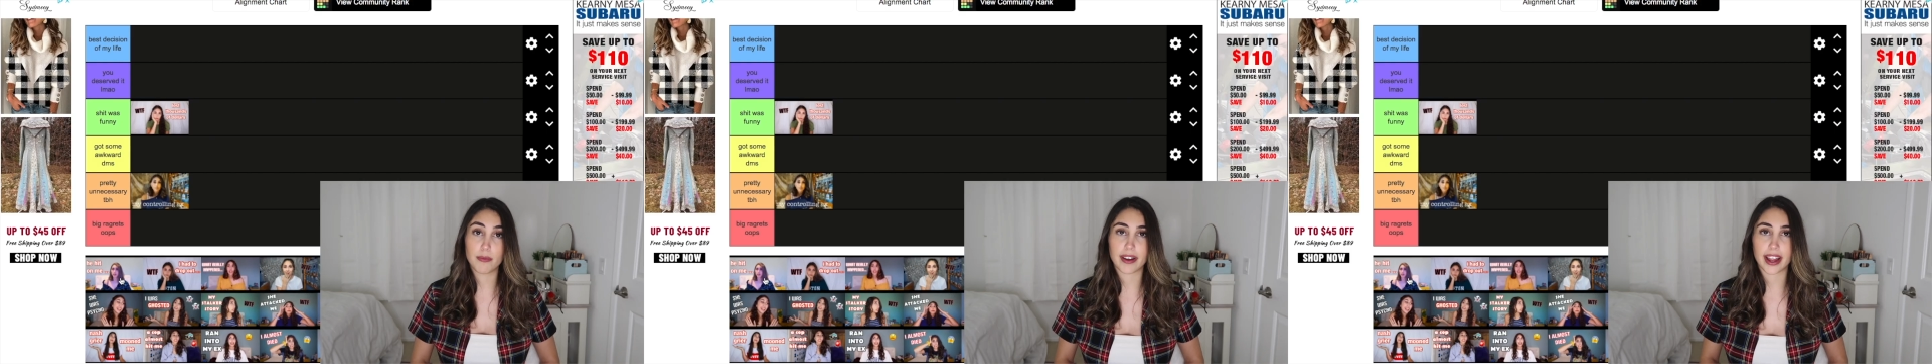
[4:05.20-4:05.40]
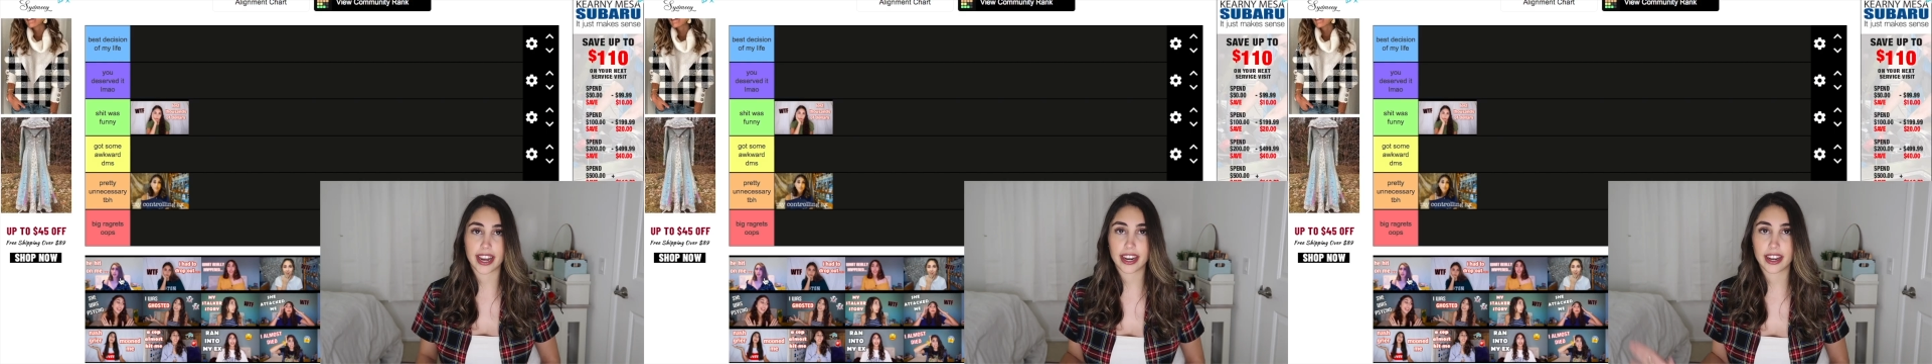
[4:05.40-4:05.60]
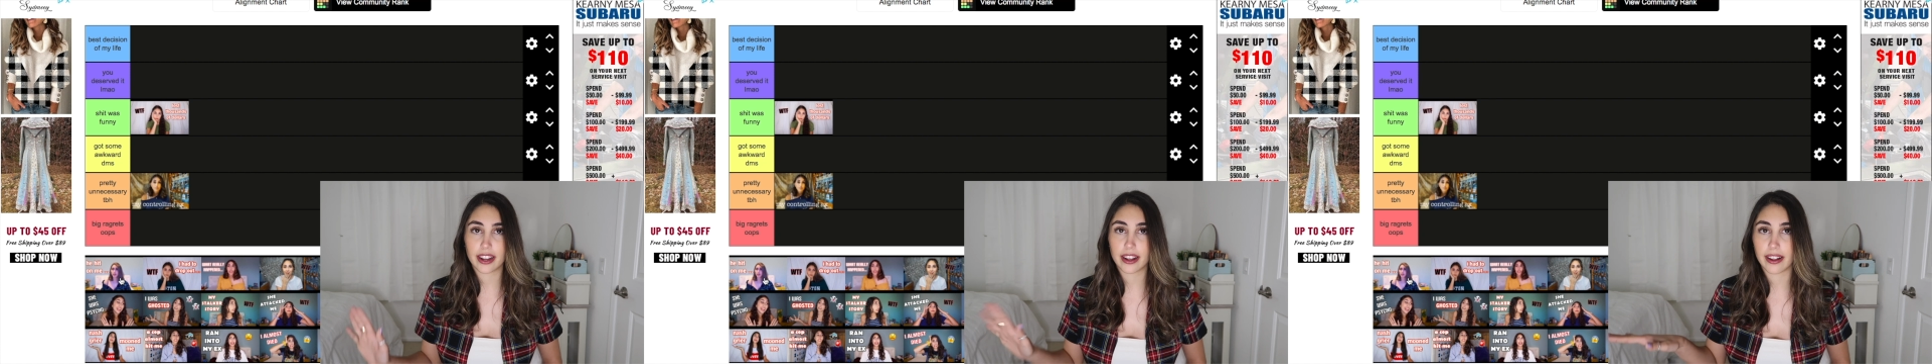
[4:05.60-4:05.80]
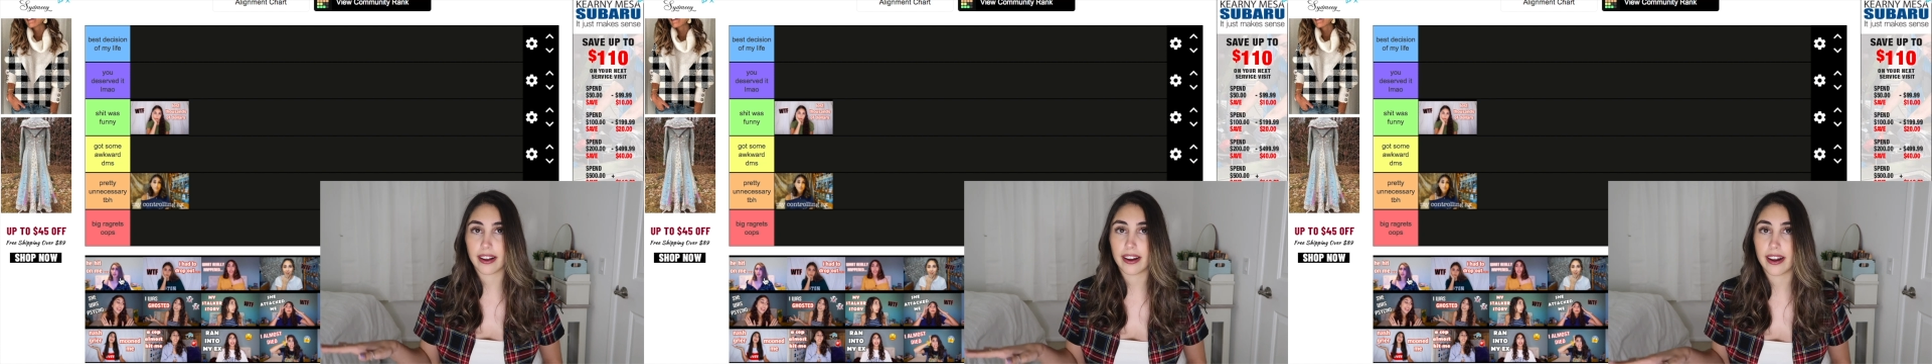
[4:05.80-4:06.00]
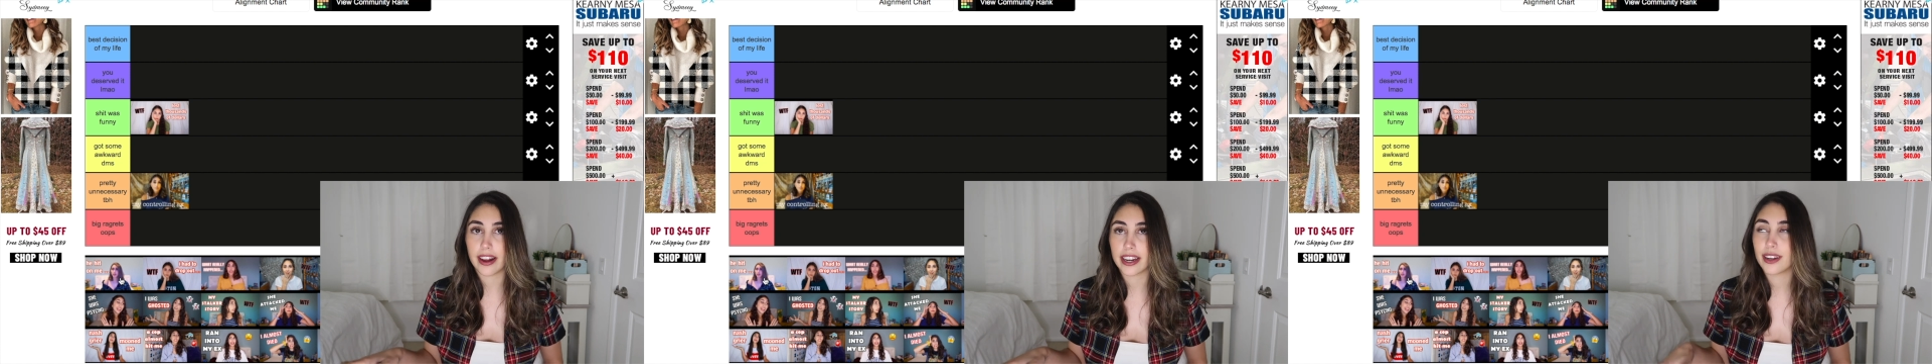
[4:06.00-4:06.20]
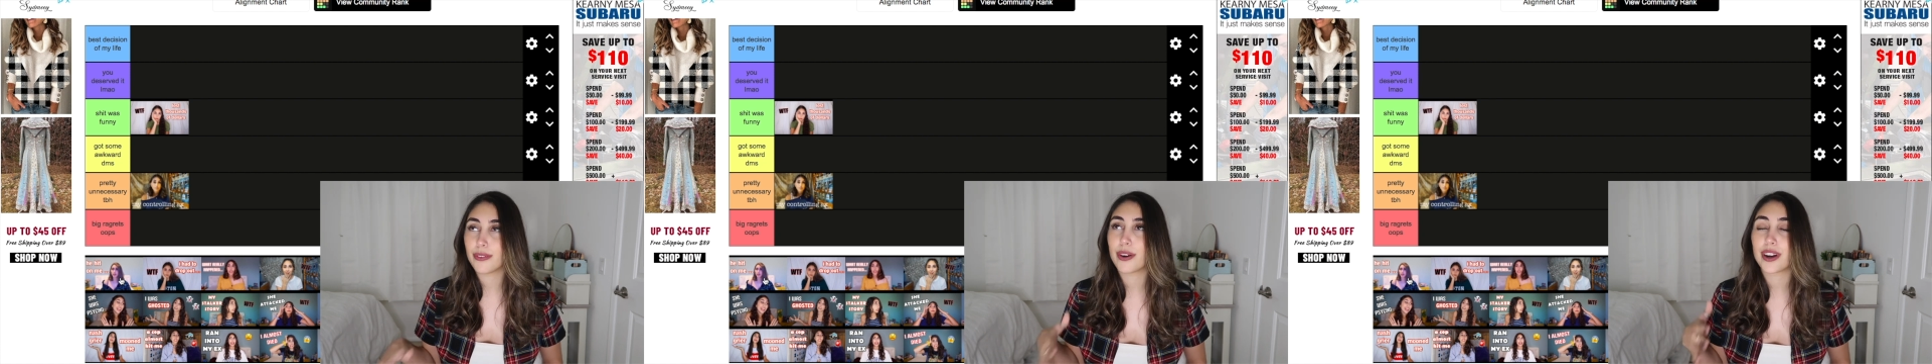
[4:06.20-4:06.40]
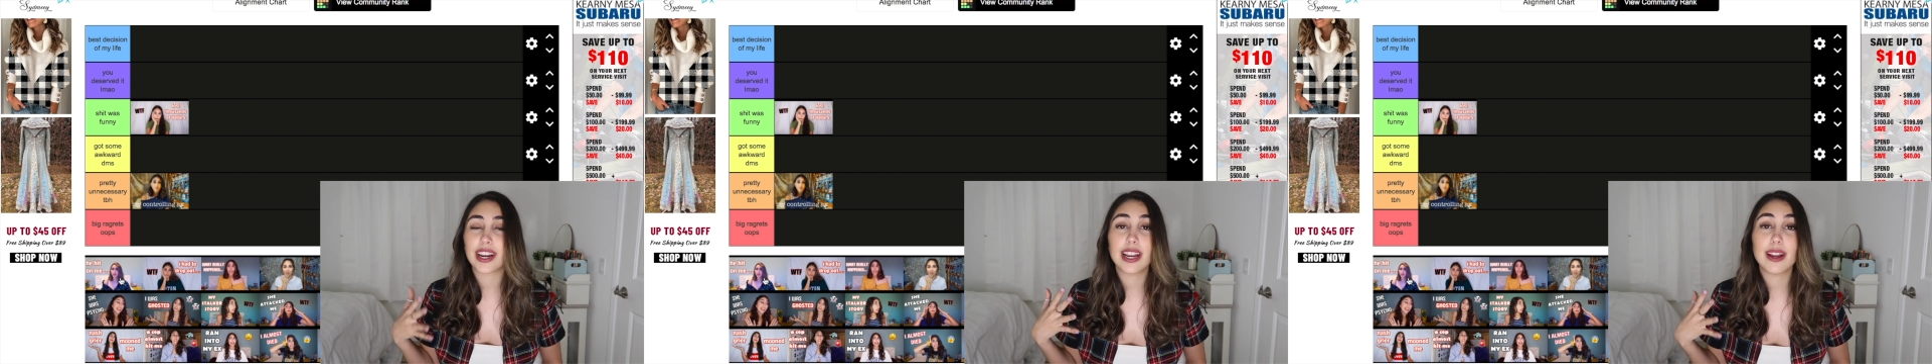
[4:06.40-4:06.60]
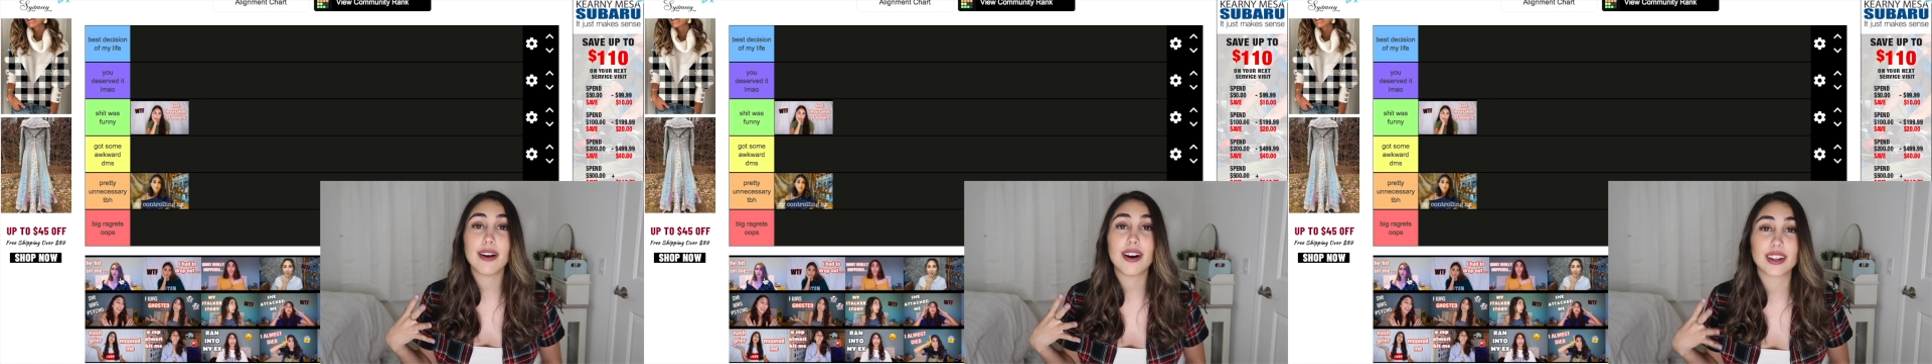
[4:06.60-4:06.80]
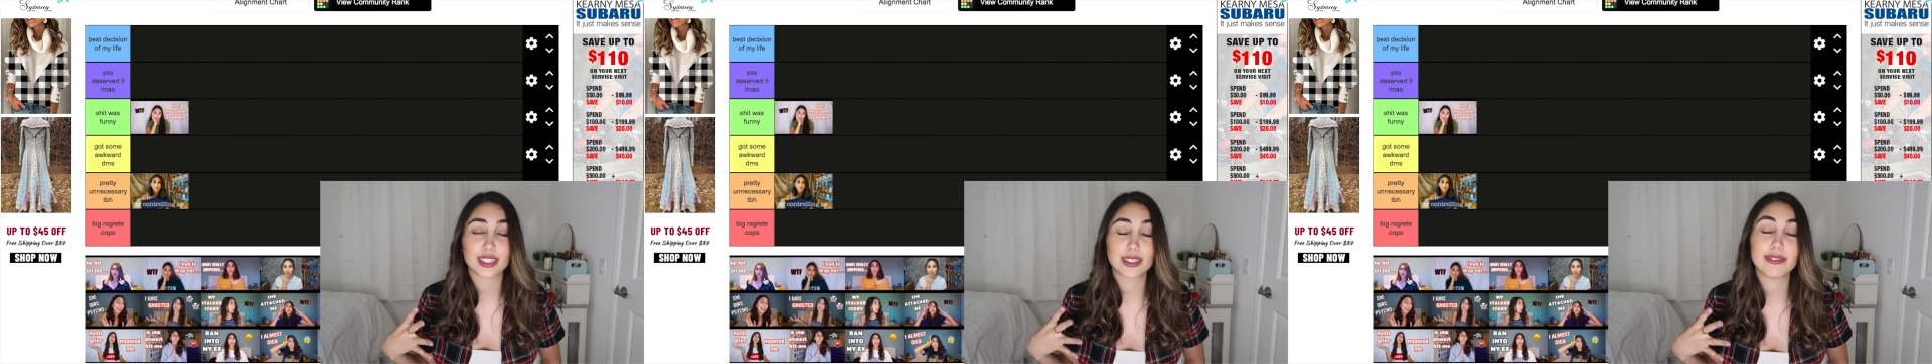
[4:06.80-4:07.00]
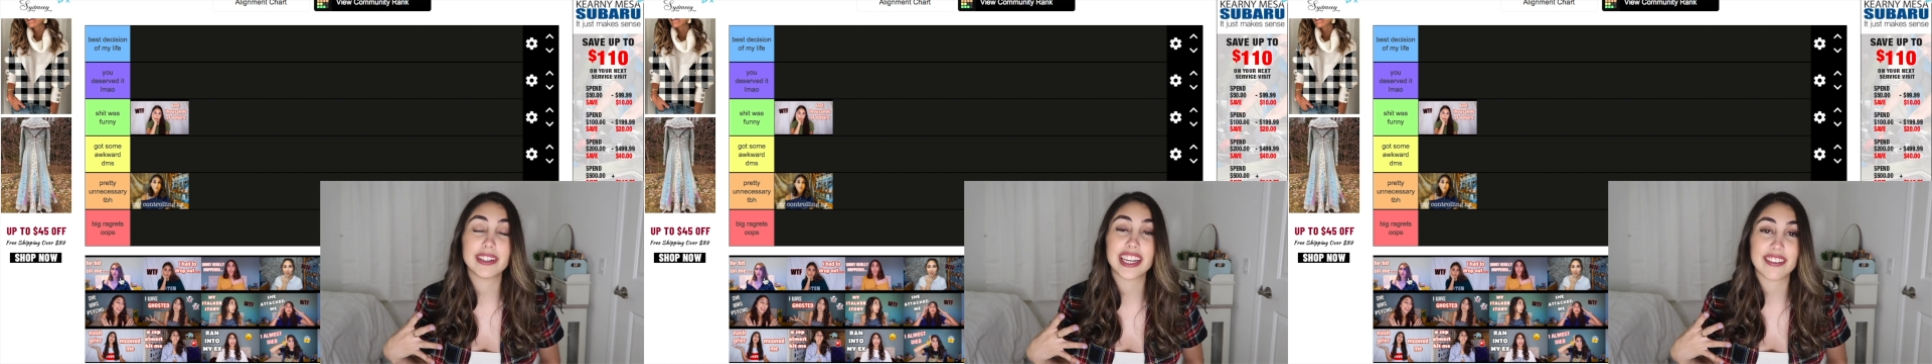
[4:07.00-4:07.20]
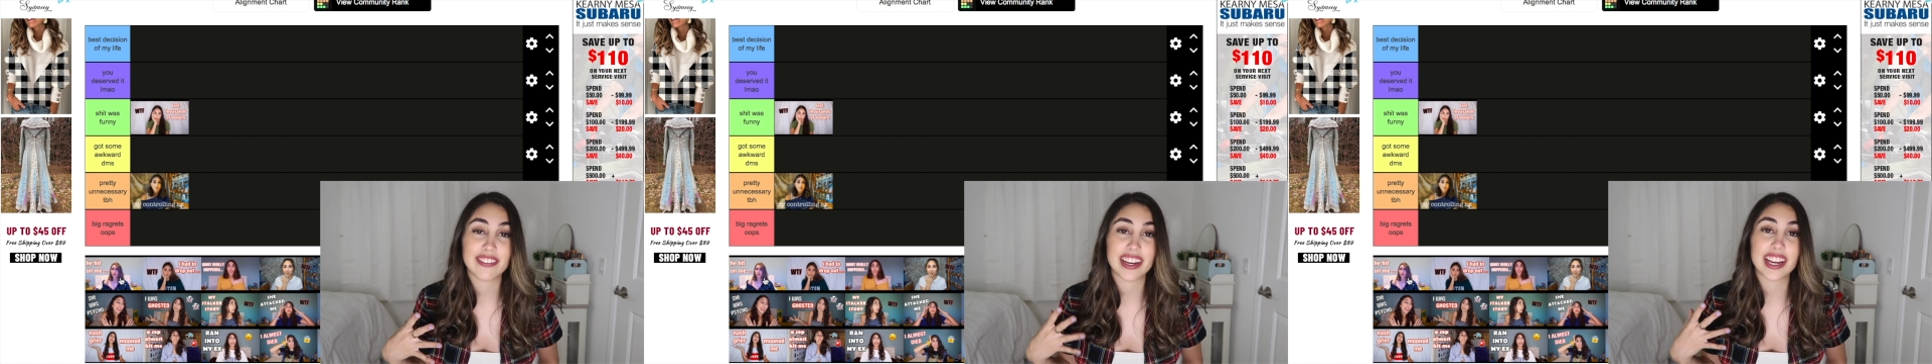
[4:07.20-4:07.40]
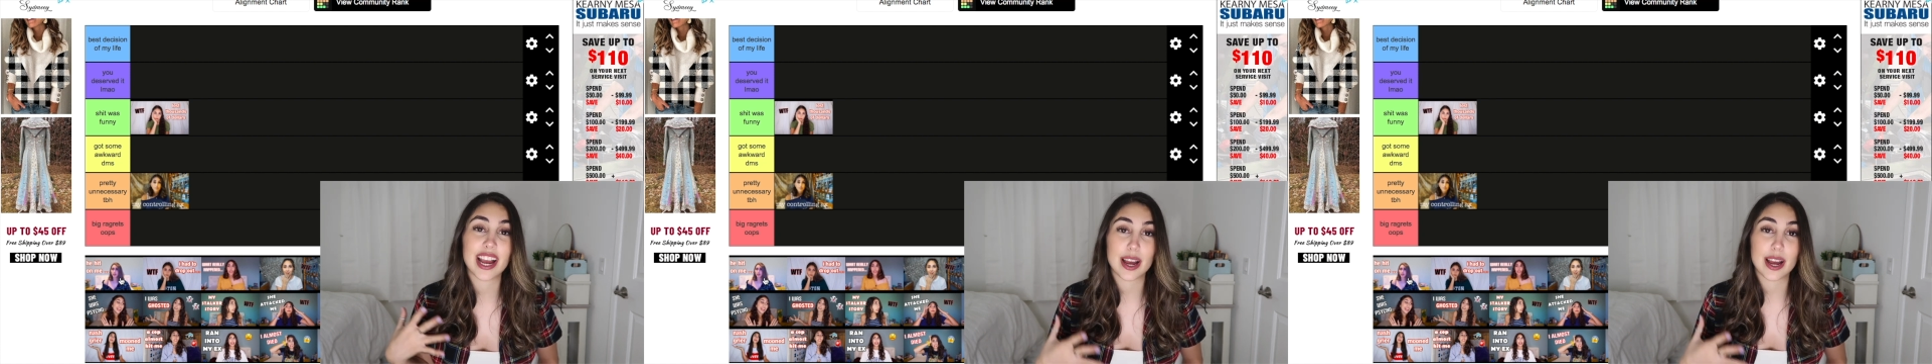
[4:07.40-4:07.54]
my god, we're gonna also be giving